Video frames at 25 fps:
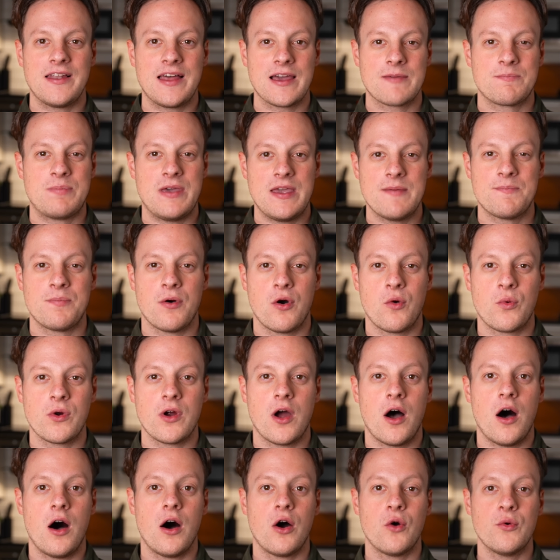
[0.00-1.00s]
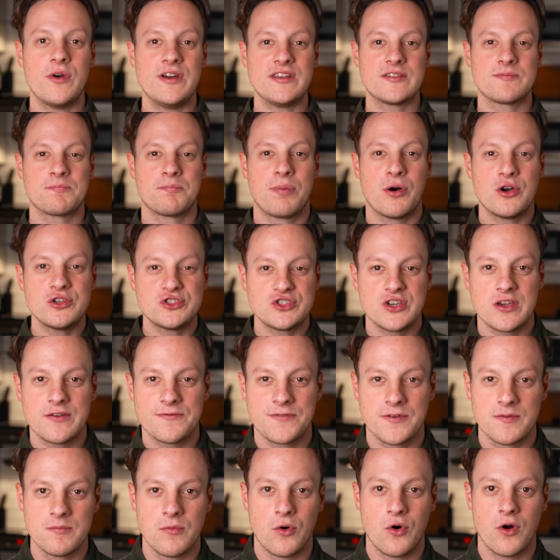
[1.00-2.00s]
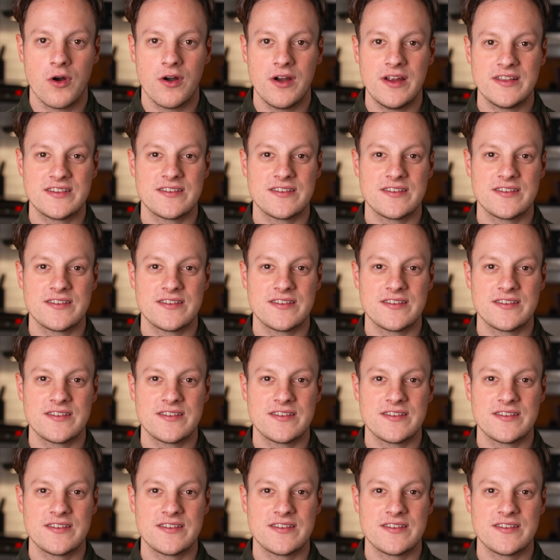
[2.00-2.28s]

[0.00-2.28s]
like people were always pushing for more.